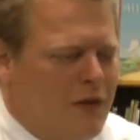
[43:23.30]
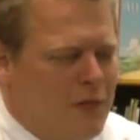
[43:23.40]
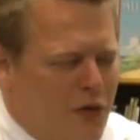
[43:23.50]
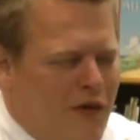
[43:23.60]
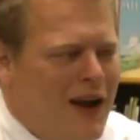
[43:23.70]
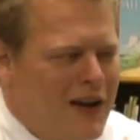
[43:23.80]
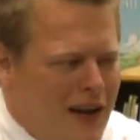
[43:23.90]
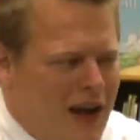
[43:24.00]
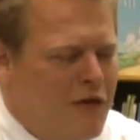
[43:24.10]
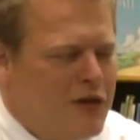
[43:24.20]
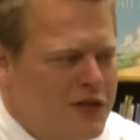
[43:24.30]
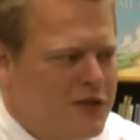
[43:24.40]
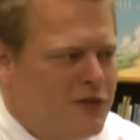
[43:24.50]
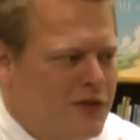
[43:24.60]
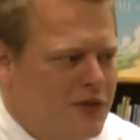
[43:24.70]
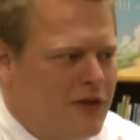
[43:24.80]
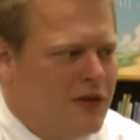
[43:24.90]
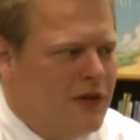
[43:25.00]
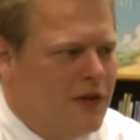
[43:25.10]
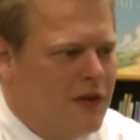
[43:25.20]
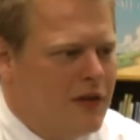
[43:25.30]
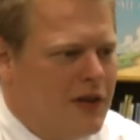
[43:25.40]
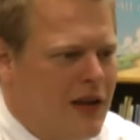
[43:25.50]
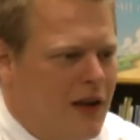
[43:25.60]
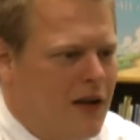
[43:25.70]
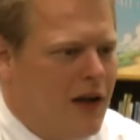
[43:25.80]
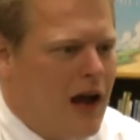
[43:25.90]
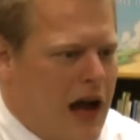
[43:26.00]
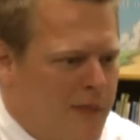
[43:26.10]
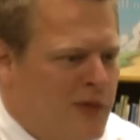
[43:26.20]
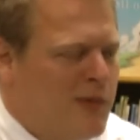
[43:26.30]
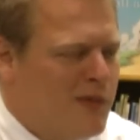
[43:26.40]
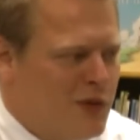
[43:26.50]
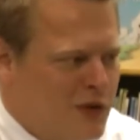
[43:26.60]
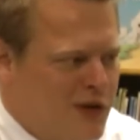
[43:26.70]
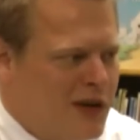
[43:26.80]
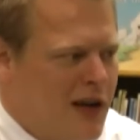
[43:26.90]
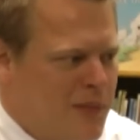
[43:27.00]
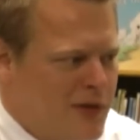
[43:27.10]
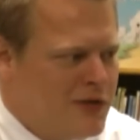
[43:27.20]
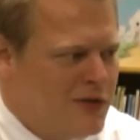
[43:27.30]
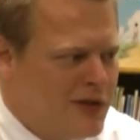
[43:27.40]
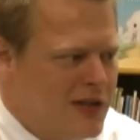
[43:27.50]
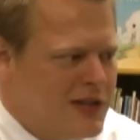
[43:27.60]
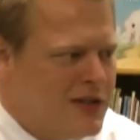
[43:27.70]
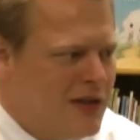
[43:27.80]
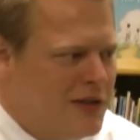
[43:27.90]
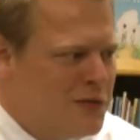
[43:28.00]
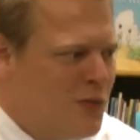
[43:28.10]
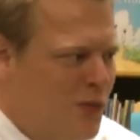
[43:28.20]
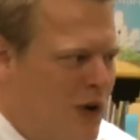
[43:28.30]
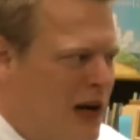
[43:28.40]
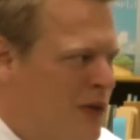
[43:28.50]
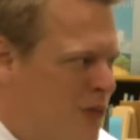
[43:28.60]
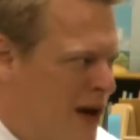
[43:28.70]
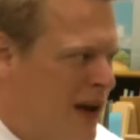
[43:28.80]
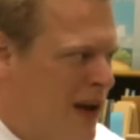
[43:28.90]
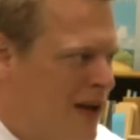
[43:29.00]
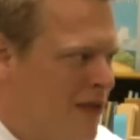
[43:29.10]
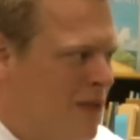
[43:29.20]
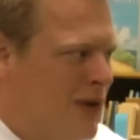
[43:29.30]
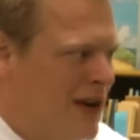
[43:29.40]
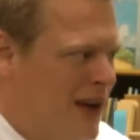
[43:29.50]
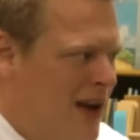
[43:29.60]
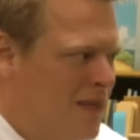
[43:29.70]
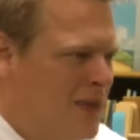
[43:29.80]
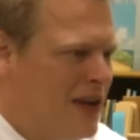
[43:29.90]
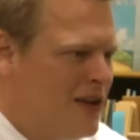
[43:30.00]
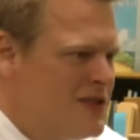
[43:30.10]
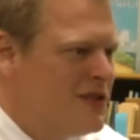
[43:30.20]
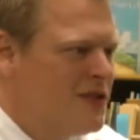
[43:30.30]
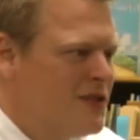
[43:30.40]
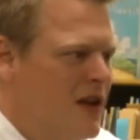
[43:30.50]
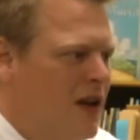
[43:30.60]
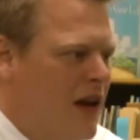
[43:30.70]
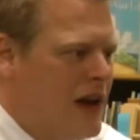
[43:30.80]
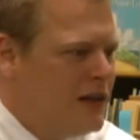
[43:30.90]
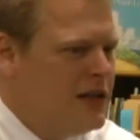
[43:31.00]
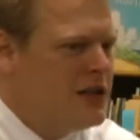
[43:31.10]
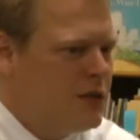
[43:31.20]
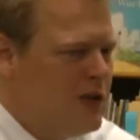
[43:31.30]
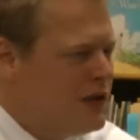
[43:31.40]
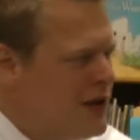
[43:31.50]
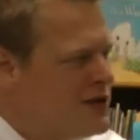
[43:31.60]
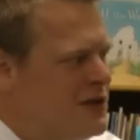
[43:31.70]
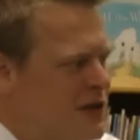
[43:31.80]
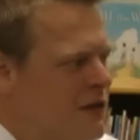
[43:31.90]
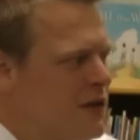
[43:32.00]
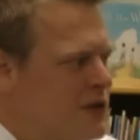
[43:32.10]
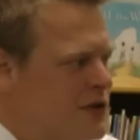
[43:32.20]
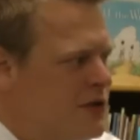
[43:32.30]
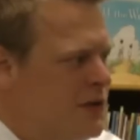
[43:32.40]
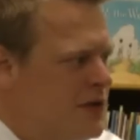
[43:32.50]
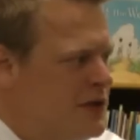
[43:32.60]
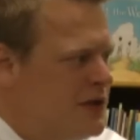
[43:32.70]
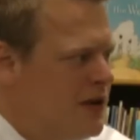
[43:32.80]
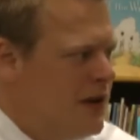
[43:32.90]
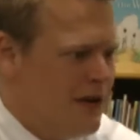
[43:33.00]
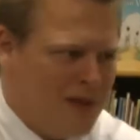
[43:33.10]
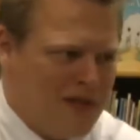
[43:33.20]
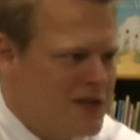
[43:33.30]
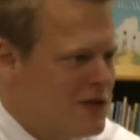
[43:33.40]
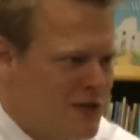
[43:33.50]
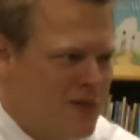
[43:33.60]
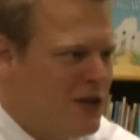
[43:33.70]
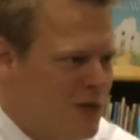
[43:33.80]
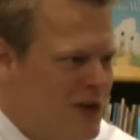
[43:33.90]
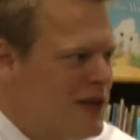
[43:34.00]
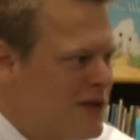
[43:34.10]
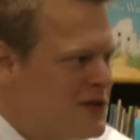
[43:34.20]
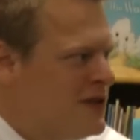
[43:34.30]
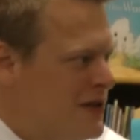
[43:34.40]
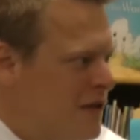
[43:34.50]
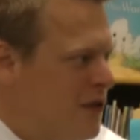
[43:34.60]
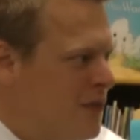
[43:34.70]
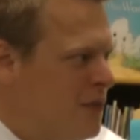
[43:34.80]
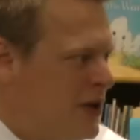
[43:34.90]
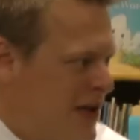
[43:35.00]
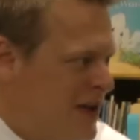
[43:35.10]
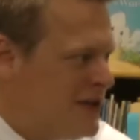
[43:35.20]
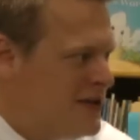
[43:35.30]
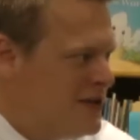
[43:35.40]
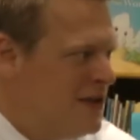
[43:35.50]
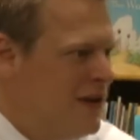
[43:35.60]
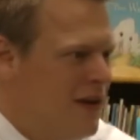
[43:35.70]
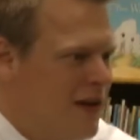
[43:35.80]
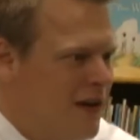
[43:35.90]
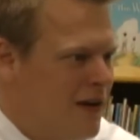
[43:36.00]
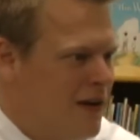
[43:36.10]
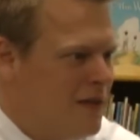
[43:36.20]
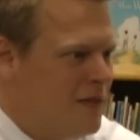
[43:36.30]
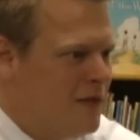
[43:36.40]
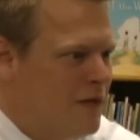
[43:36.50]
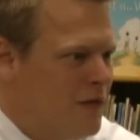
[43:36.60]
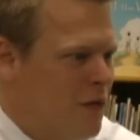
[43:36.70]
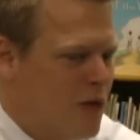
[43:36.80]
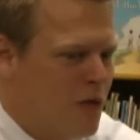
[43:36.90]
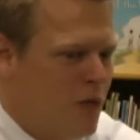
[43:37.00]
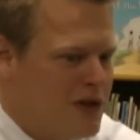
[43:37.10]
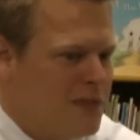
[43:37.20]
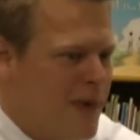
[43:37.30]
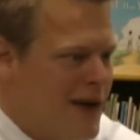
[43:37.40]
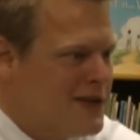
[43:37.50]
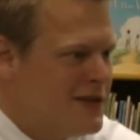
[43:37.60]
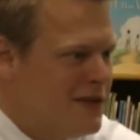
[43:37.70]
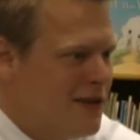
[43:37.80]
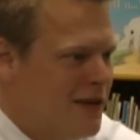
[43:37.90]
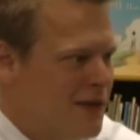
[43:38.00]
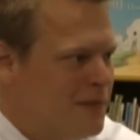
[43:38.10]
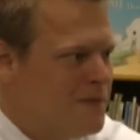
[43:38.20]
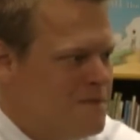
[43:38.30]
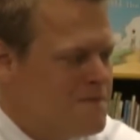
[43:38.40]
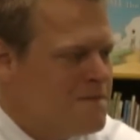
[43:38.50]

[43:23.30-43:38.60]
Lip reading: providing every student the optimum learning opportunities is what I would want to have. But again, because there's at least 3,000 different students, that means there should be 3,000 different plans for what's best. And